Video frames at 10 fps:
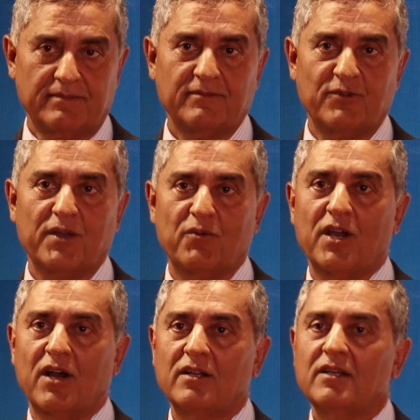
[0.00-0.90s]

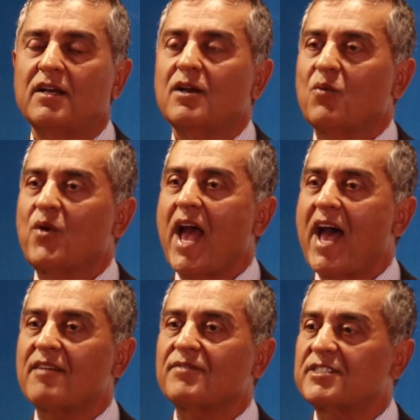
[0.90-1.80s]
we we
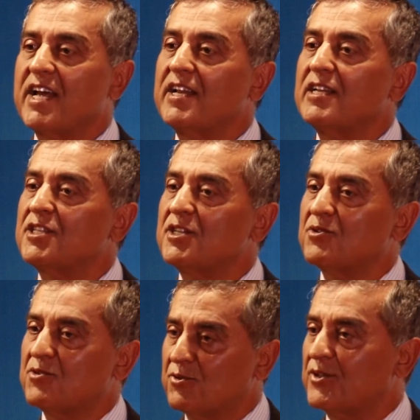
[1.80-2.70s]
have a tendency
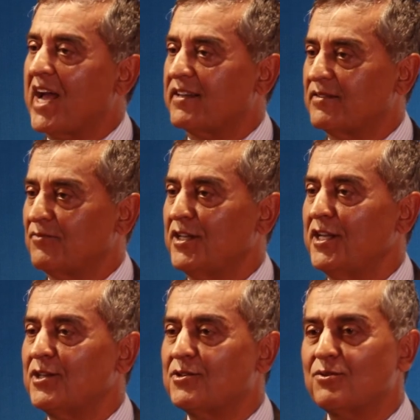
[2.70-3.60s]
to do that. We
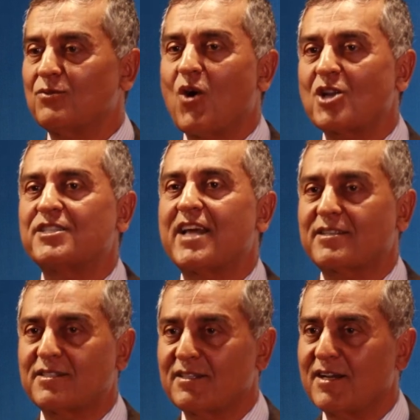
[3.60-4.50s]
need to watch
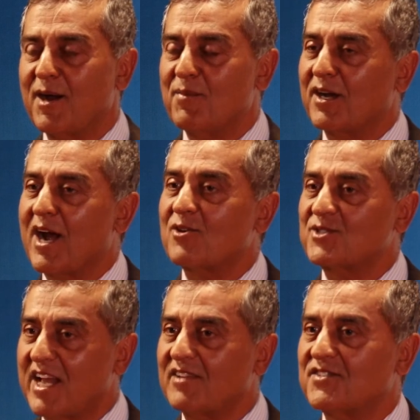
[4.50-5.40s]
that among
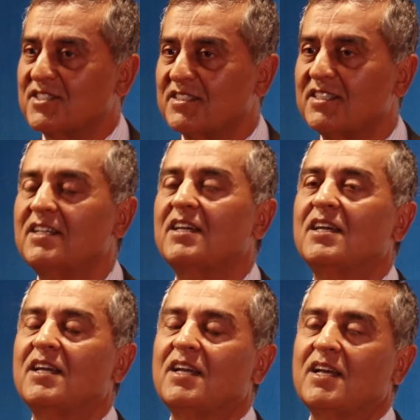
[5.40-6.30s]
ourselves.
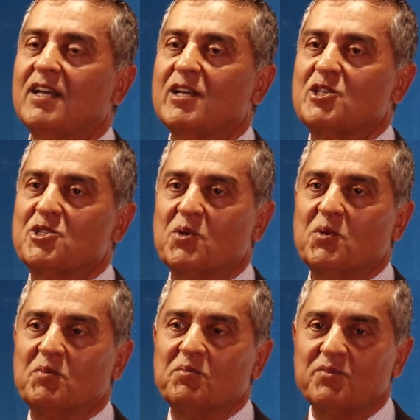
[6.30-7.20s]

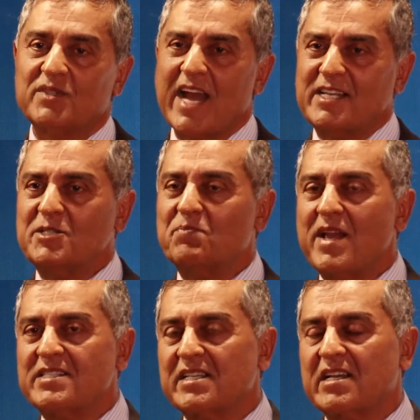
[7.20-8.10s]
So that is
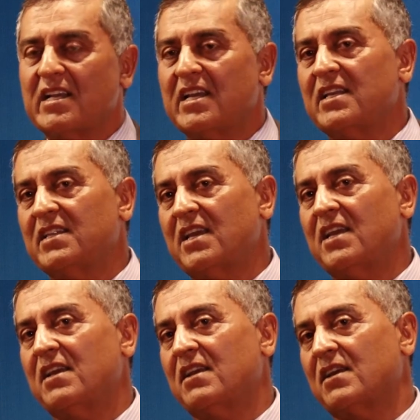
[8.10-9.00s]
basically
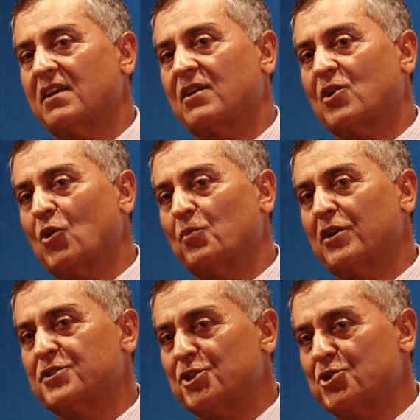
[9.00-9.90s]
the
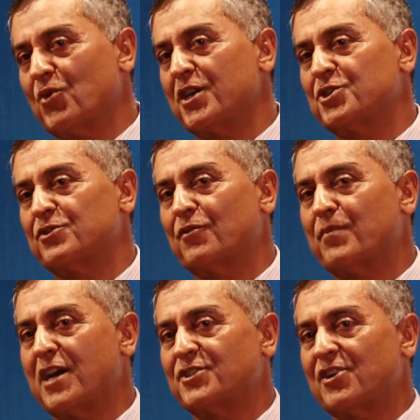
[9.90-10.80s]
global situation of
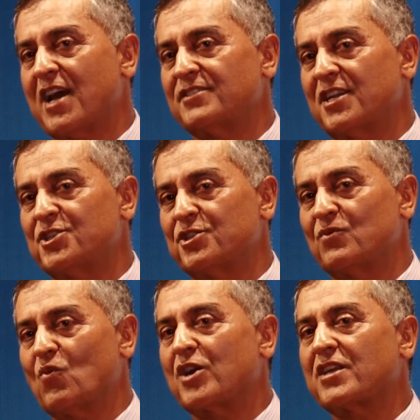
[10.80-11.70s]

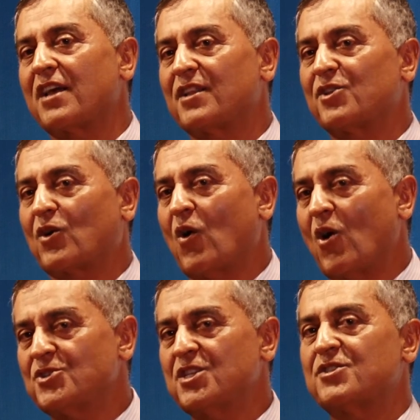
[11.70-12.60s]
marginalization. What are the
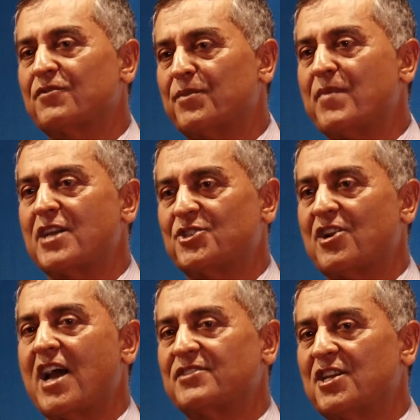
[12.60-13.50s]
causes of the
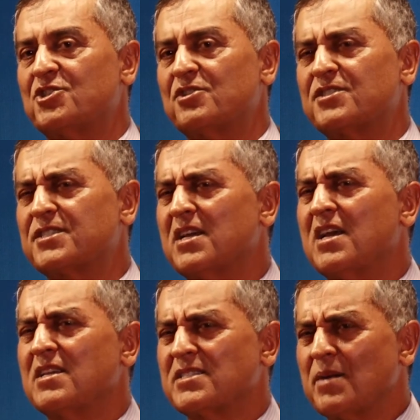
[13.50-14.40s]
marginalizations?
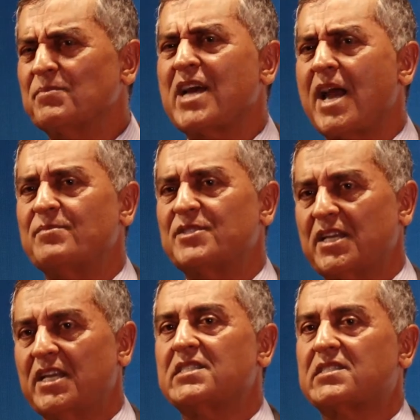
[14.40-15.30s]
Sometimes
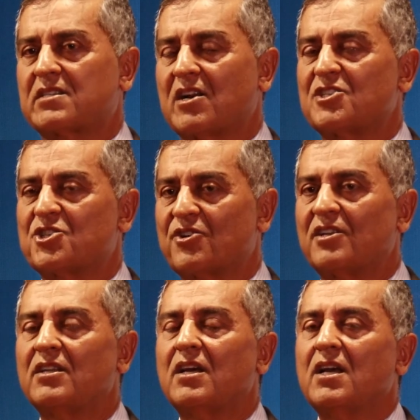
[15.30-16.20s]
is
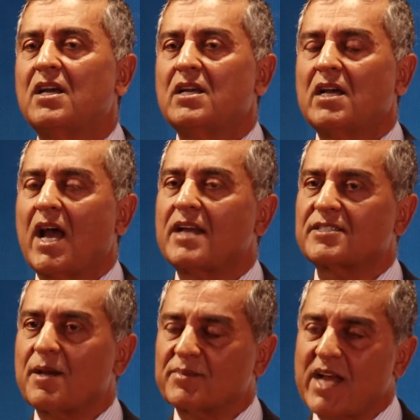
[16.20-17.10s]
cultural,
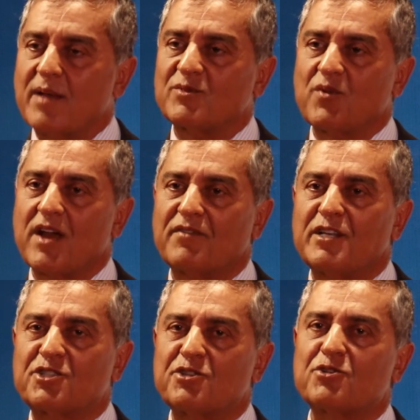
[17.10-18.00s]
and sometimes we have
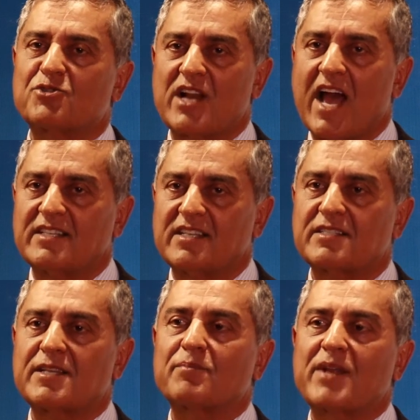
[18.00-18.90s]
institutionalized
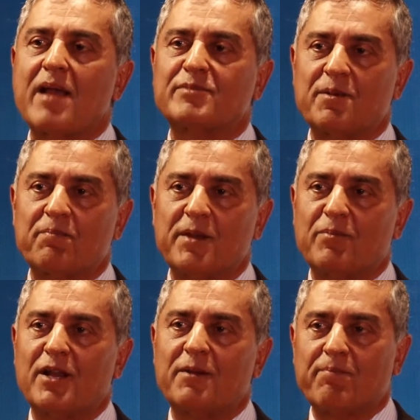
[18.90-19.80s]
it. Sometimes some
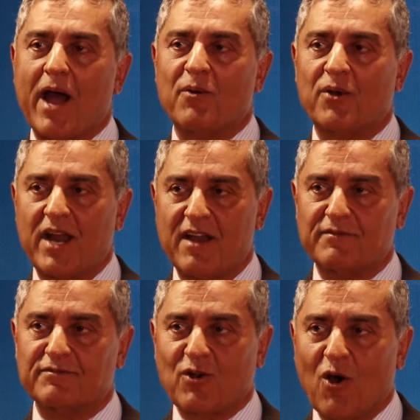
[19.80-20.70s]
people in power
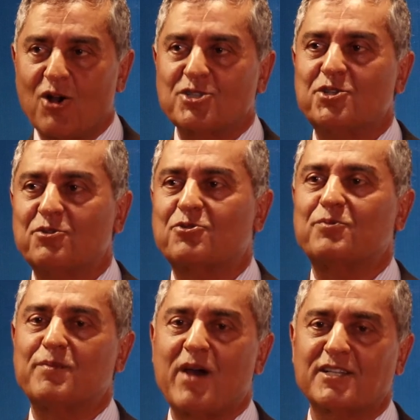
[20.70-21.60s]
have caused you to
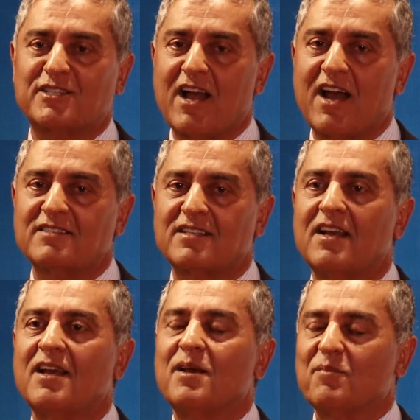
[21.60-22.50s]
be marginalized,
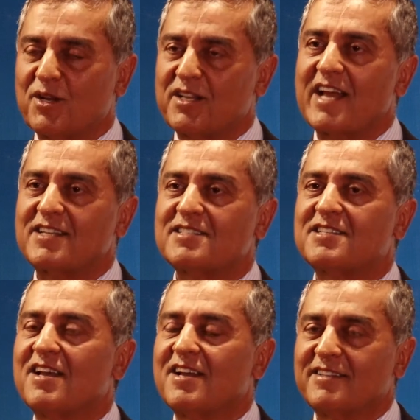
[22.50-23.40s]
but that
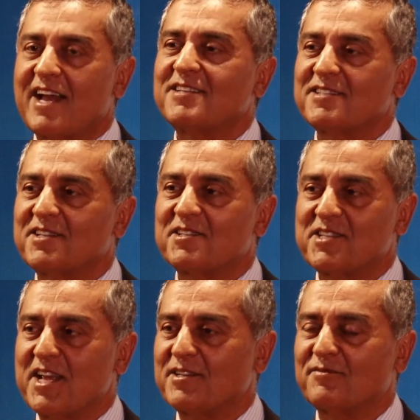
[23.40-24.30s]
is the
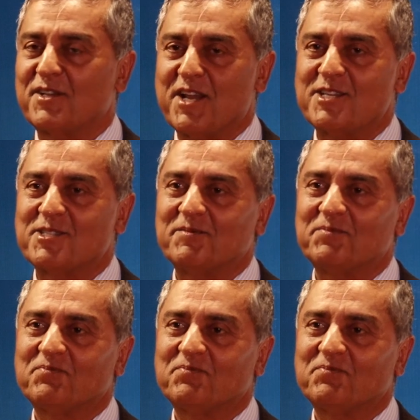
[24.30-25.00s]
state of the nation.